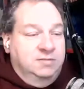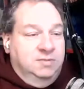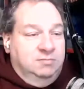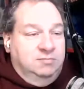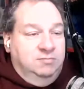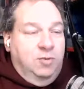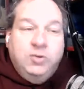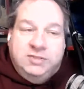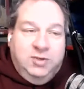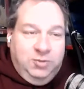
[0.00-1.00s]
But
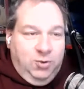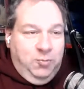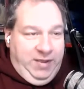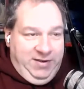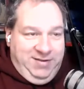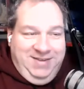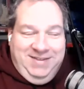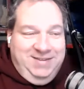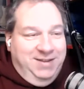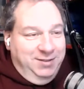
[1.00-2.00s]
most don't go beta,
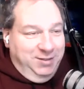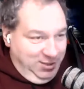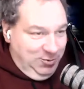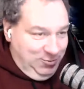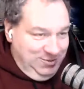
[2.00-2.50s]
unlike you.